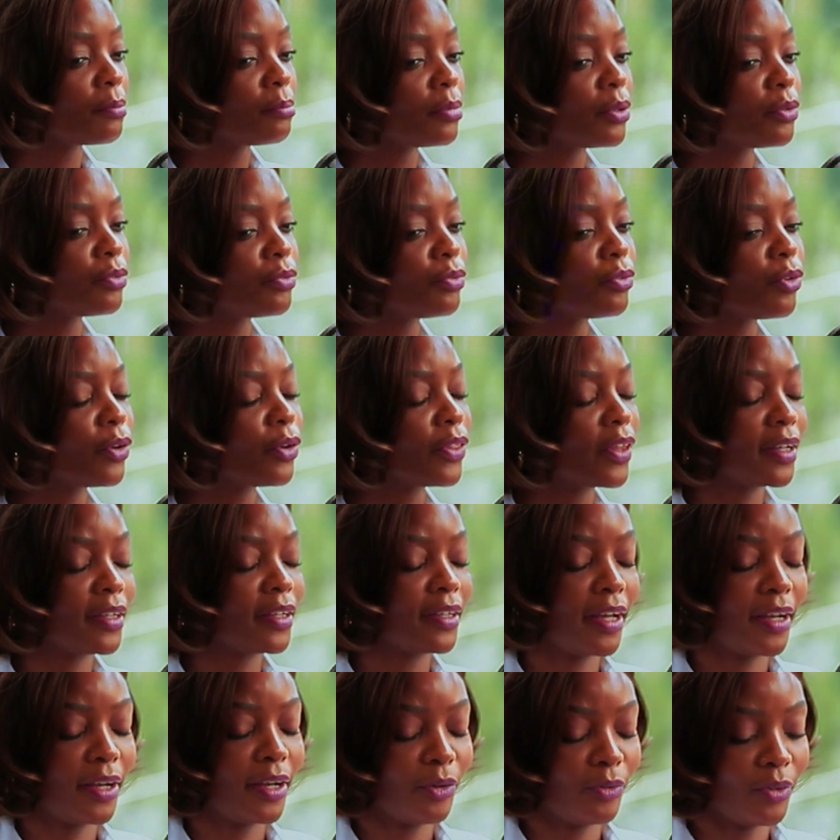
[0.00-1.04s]
Before
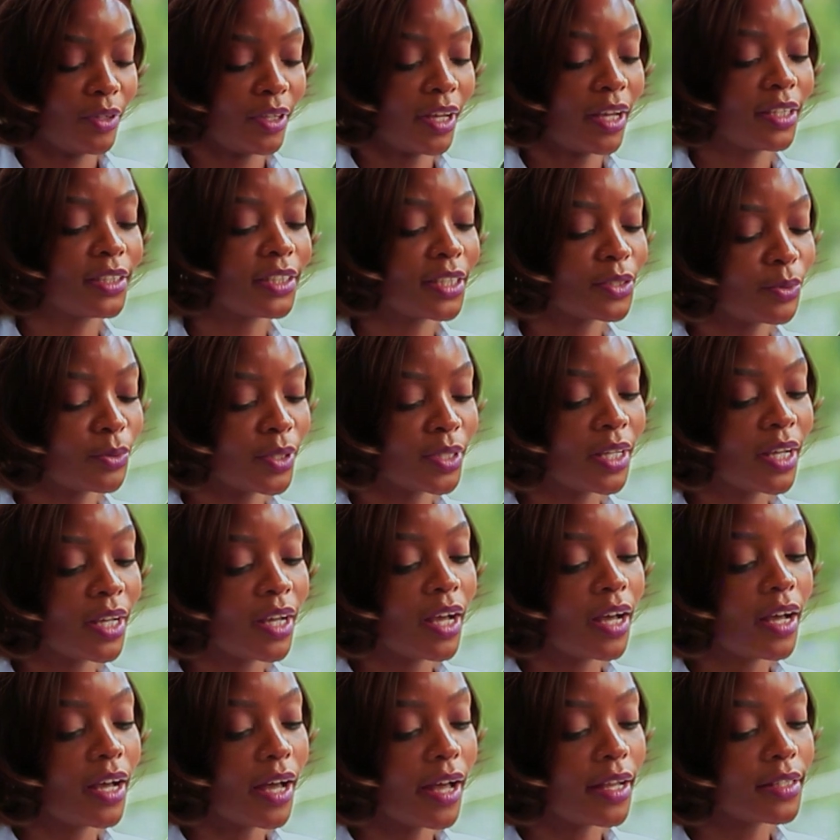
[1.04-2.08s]
that, Canary, I just want,
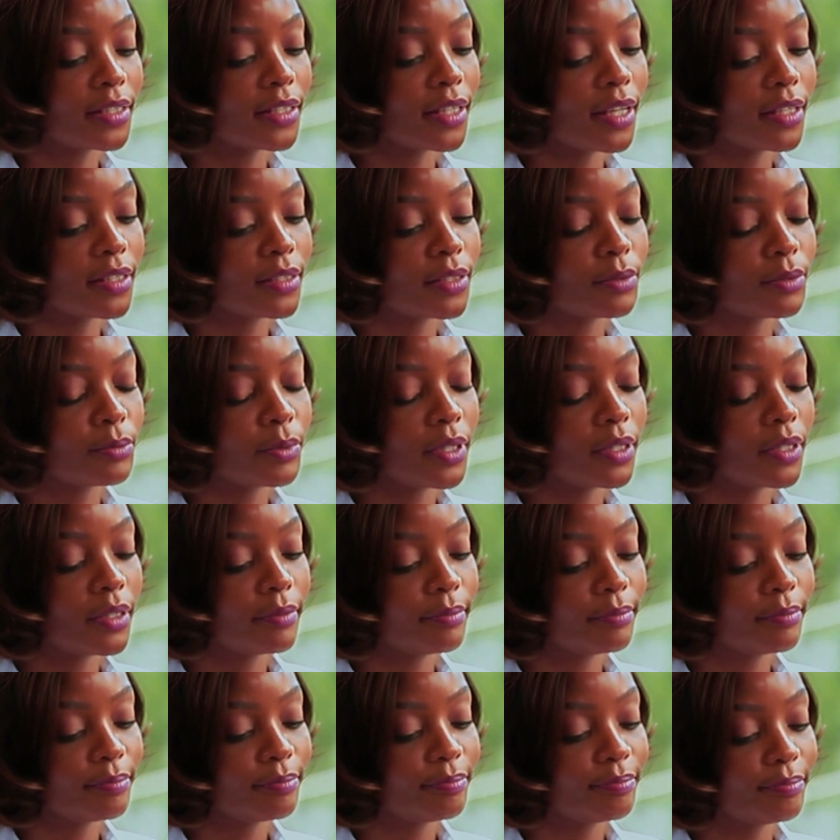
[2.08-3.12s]
as
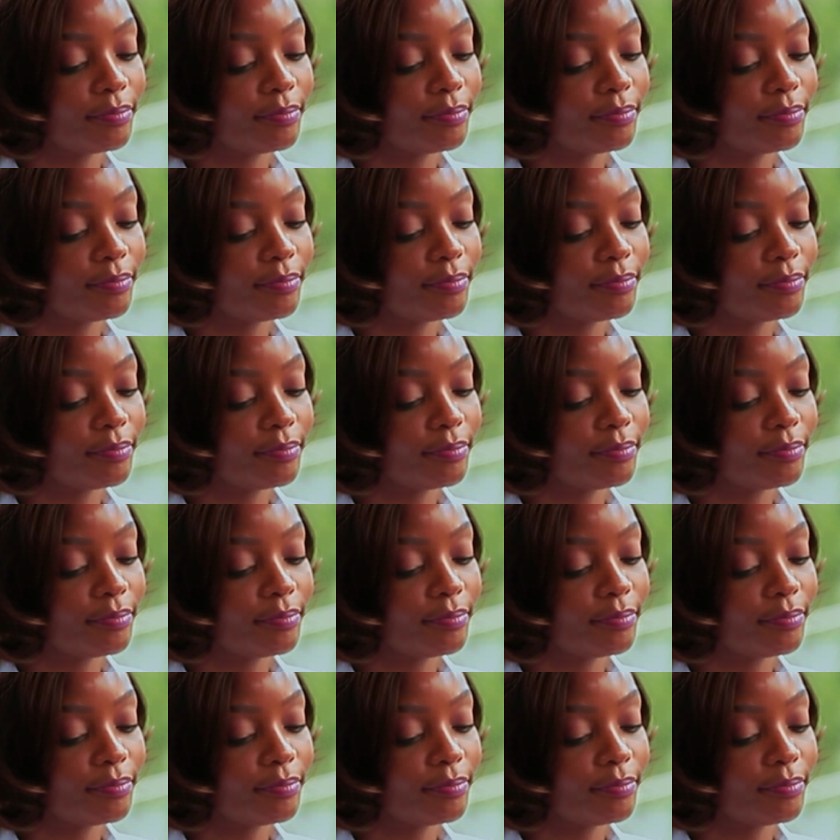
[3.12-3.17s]
we,